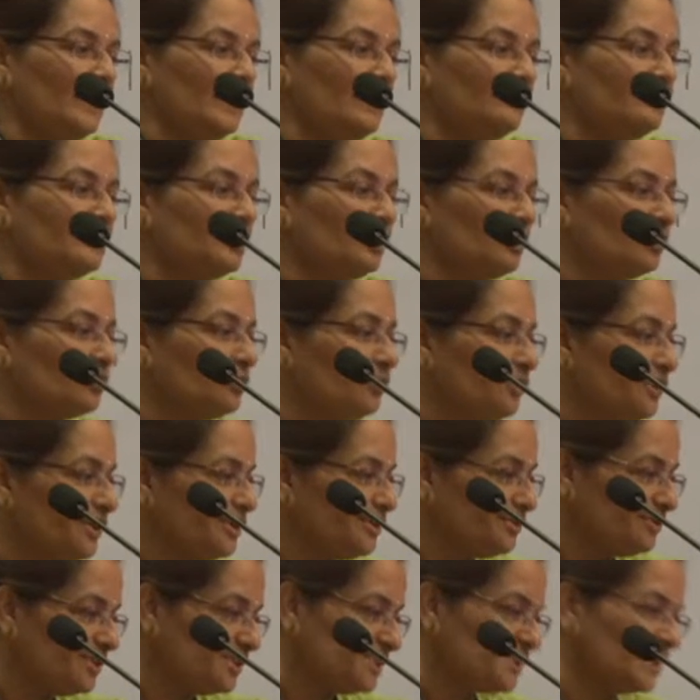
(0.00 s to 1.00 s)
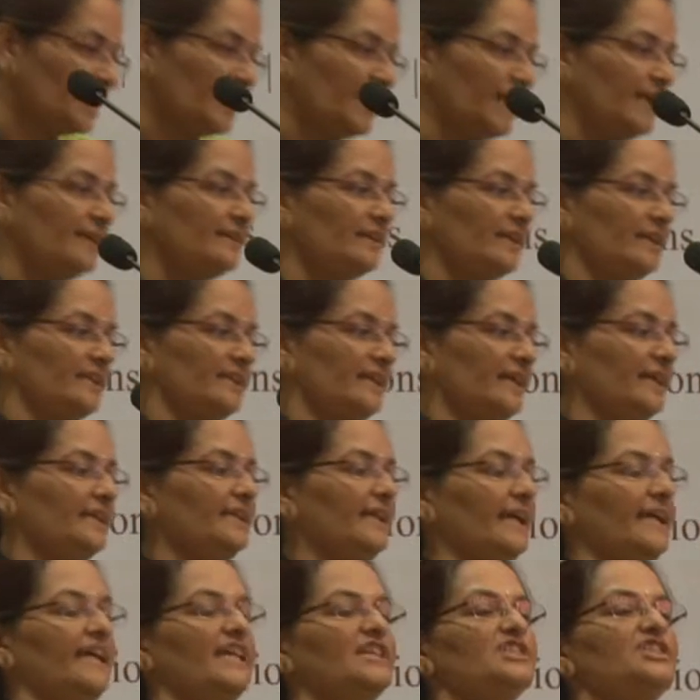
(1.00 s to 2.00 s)
I will not go into this again.
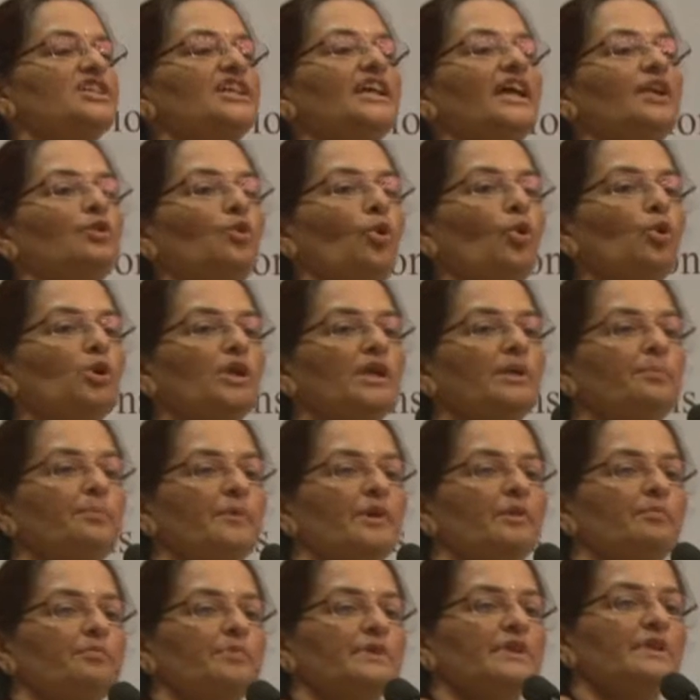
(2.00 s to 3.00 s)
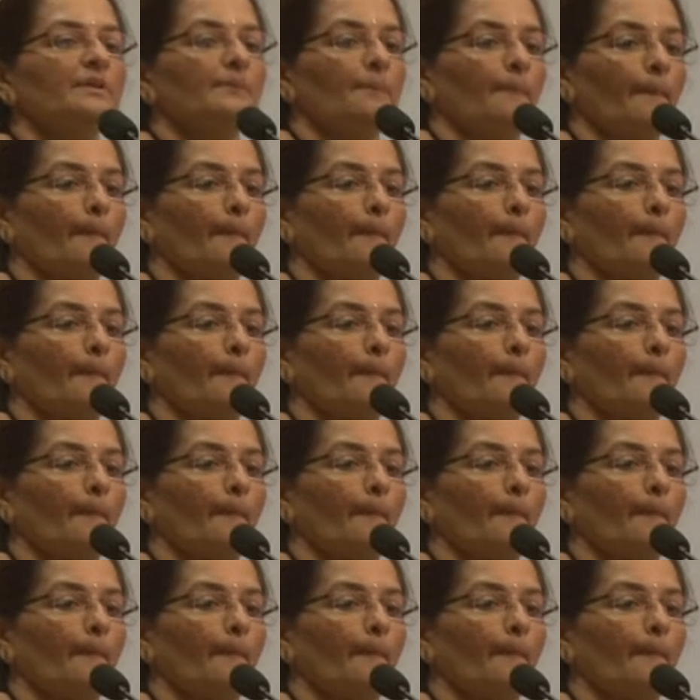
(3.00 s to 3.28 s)
Then aging and older people.